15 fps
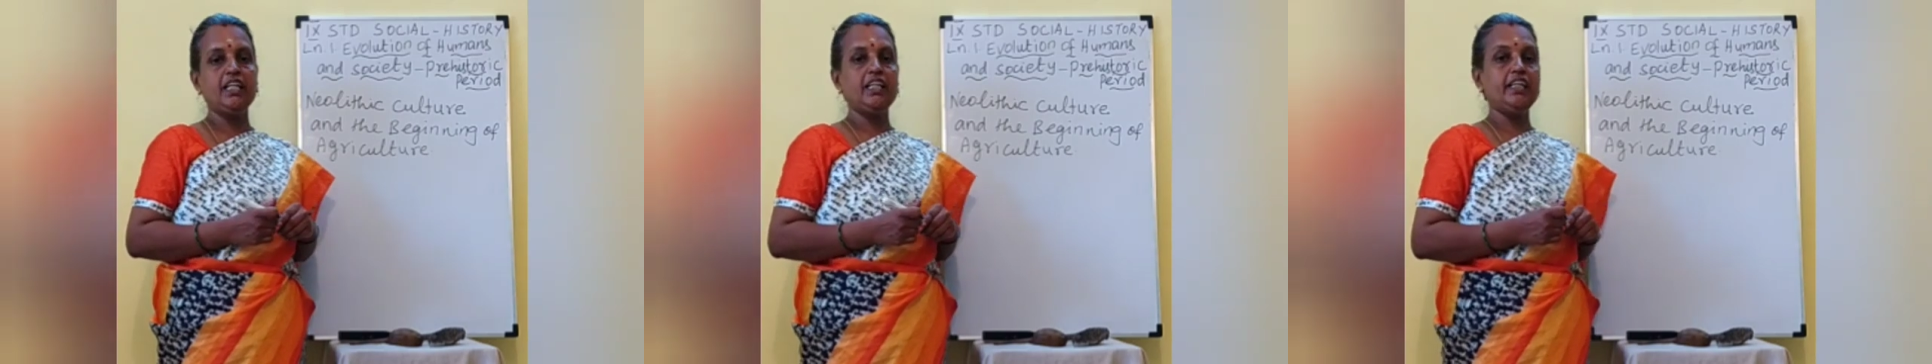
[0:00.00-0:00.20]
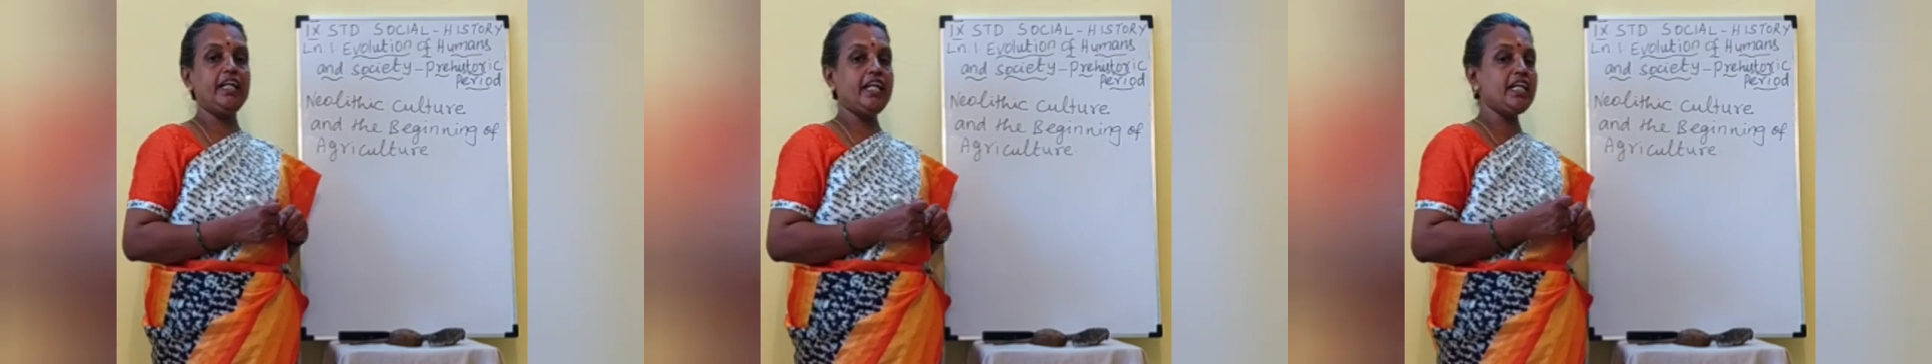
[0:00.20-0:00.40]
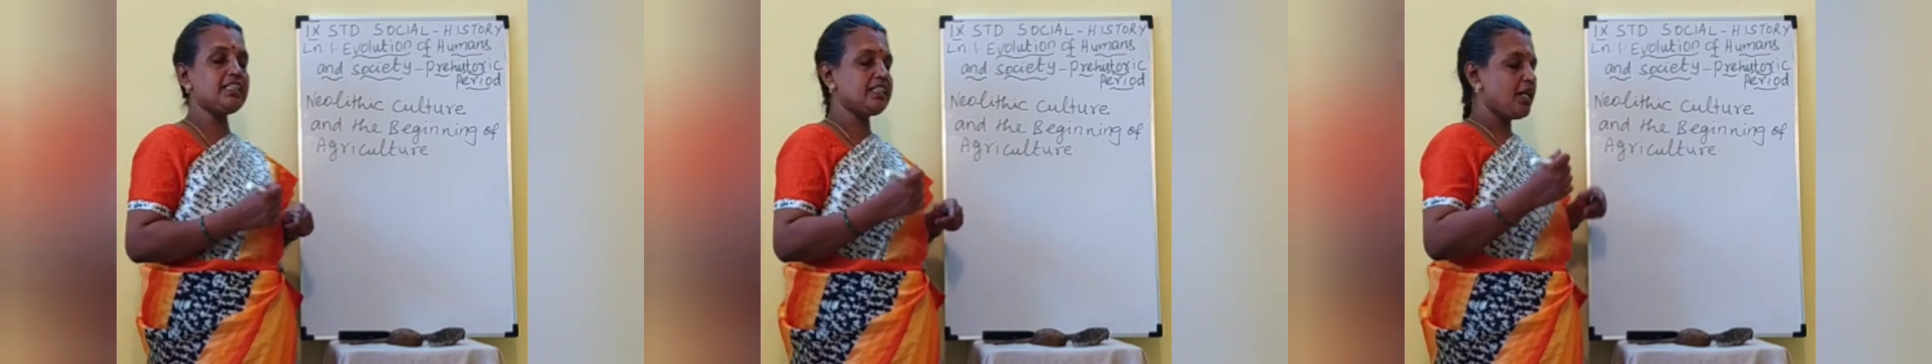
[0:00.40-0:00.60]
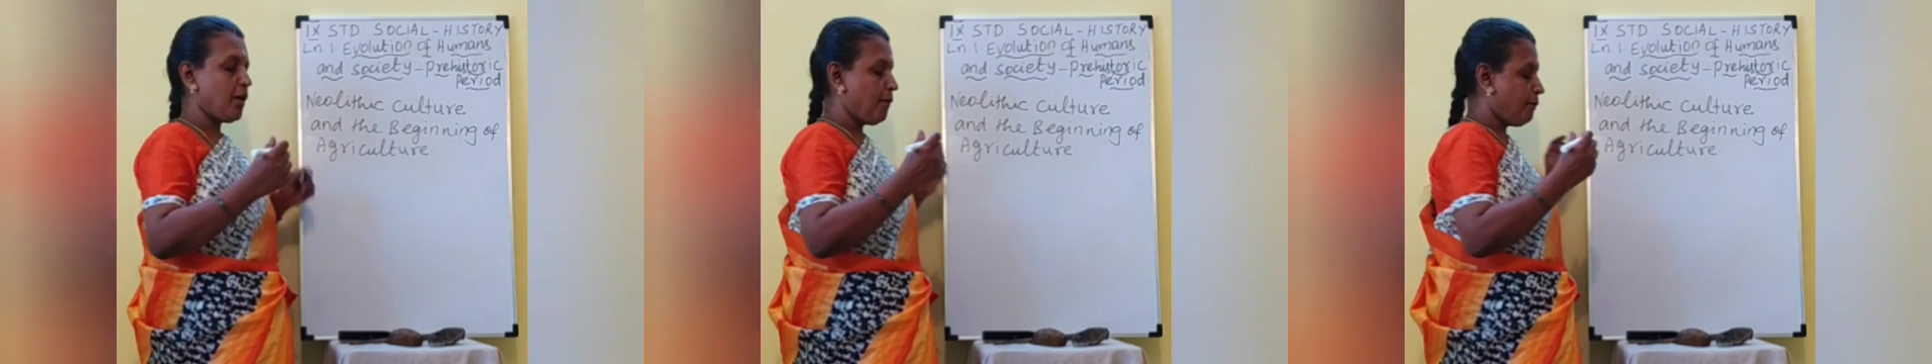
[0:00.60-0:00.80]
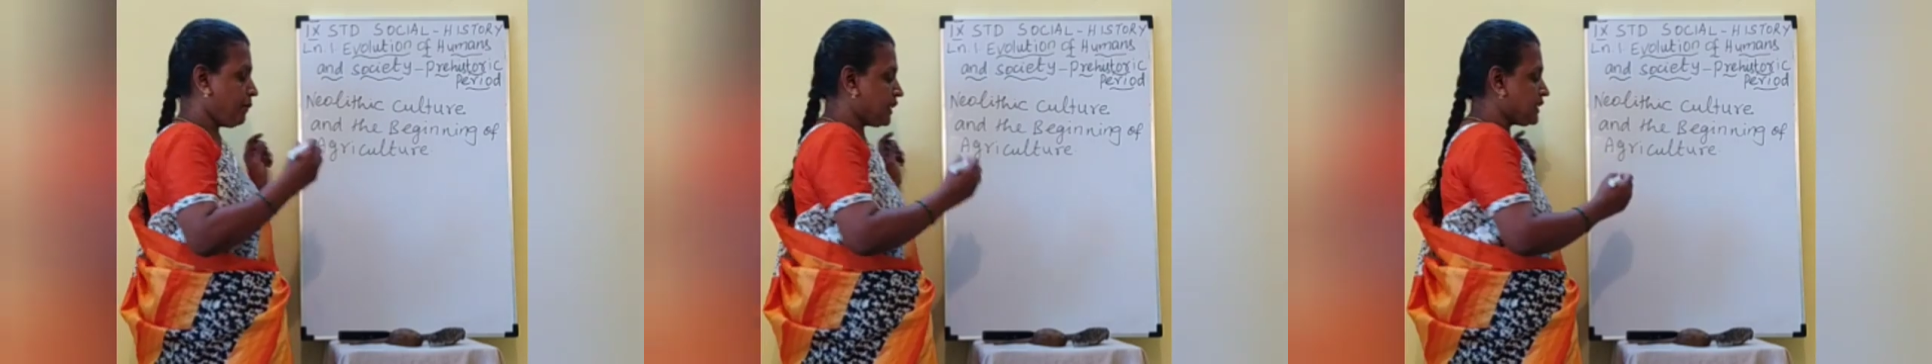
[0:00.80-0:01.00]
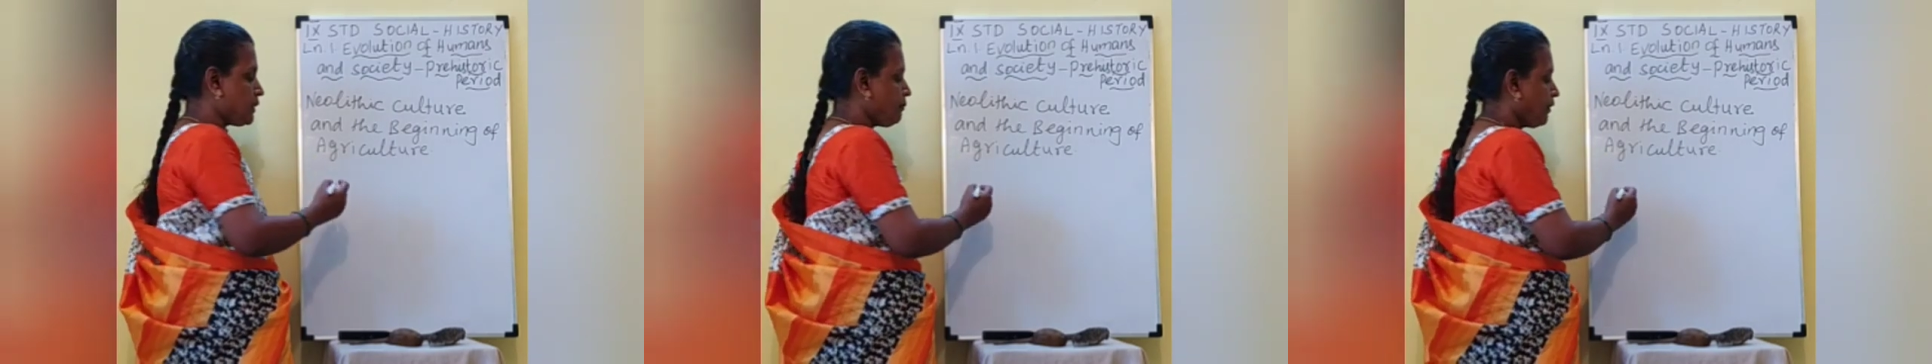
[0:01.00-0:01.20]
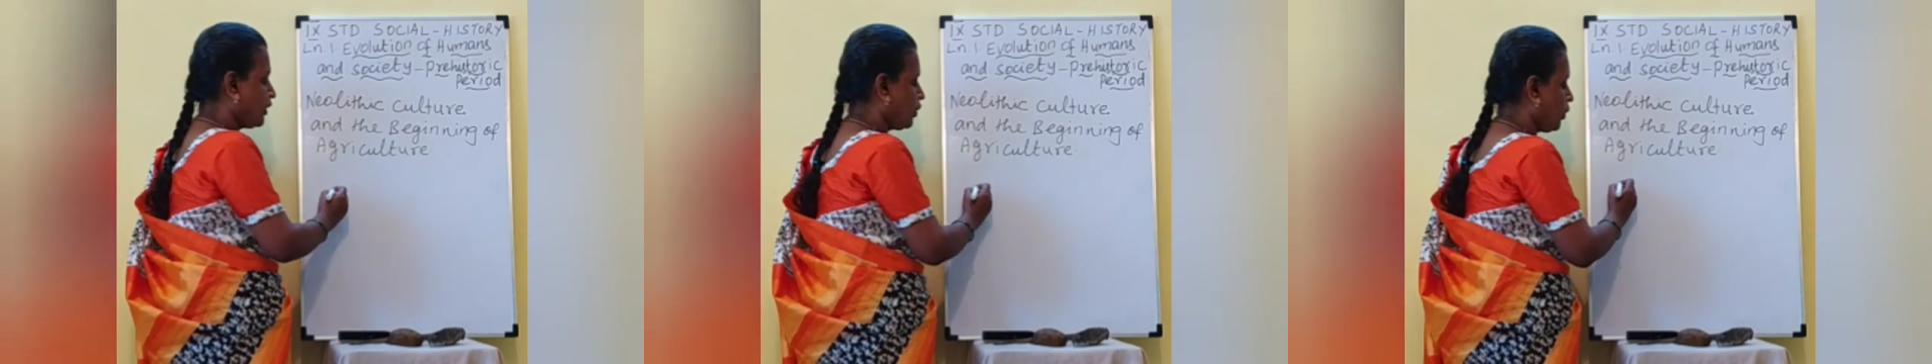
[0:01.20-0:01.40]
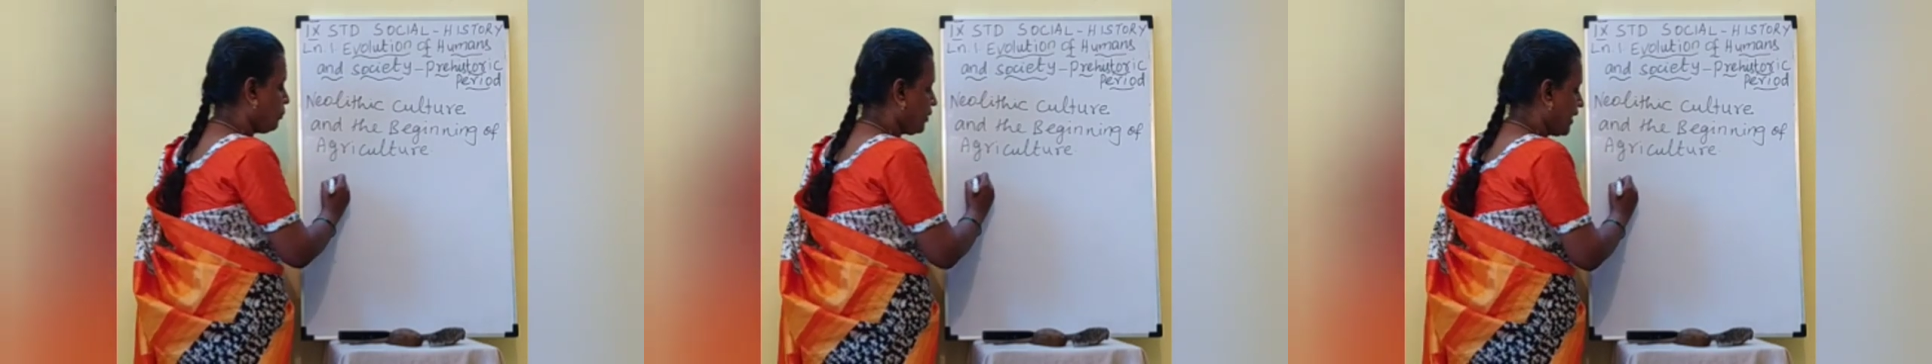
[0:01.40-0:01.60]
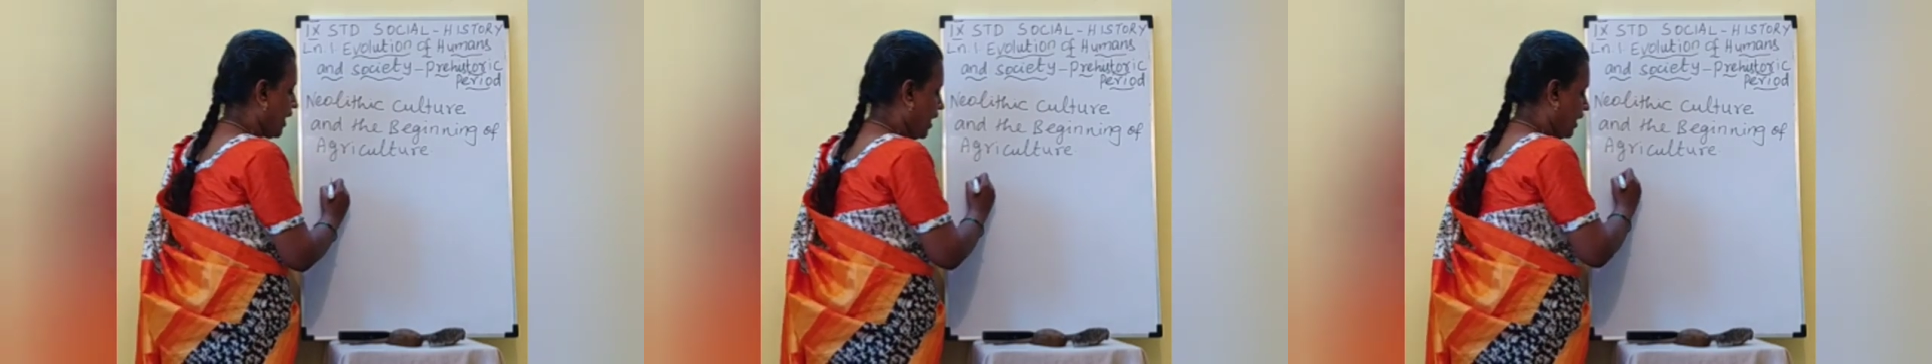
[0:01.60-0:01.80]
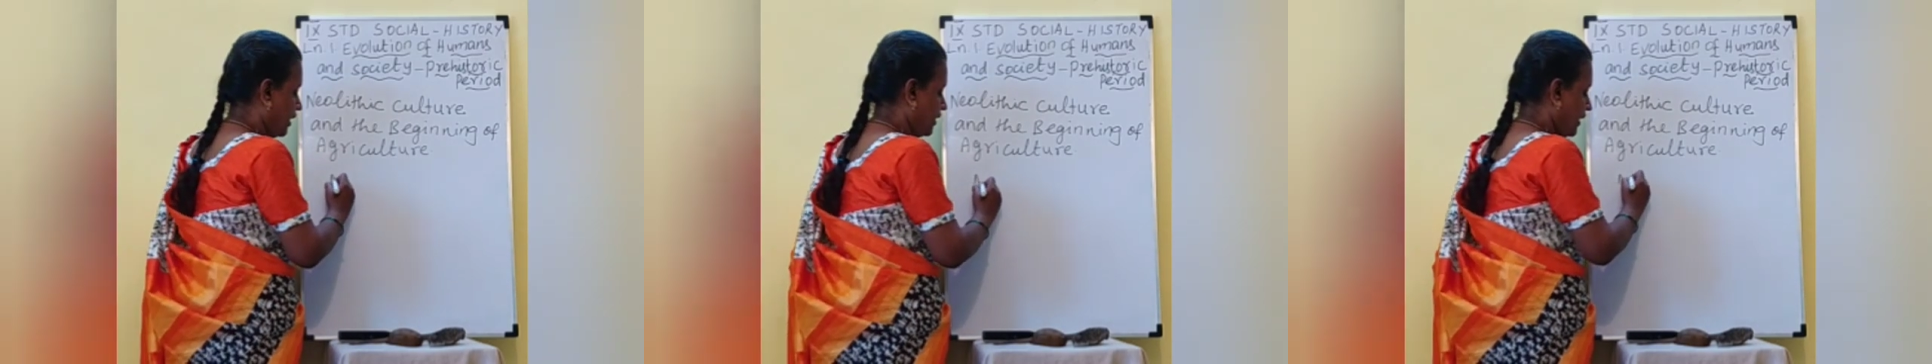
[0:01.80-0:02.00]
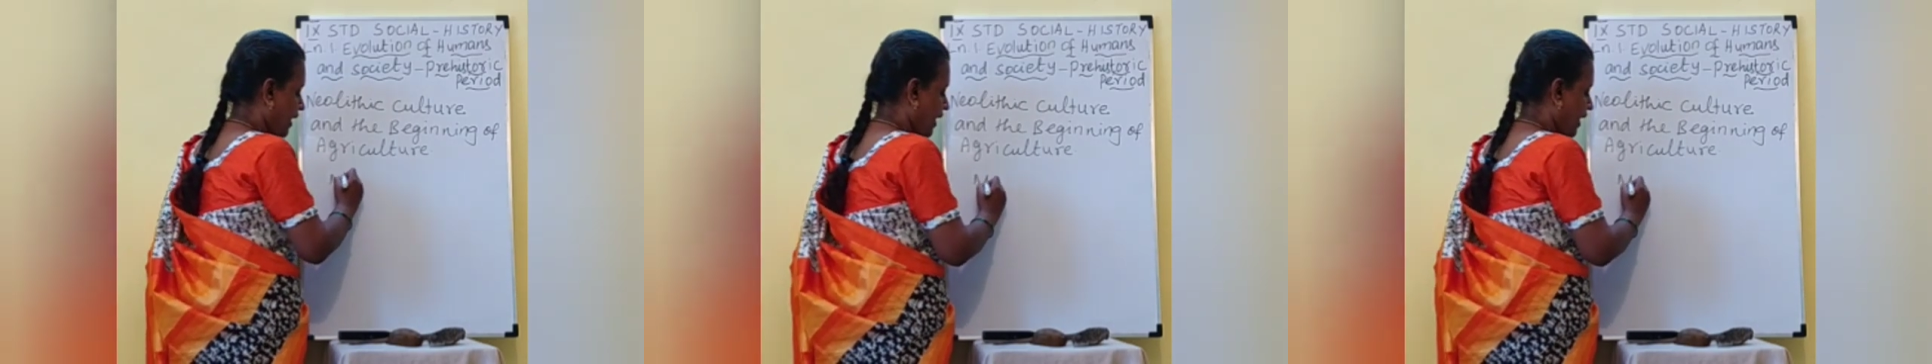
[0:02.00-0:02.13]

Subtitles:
that is Mesopotamia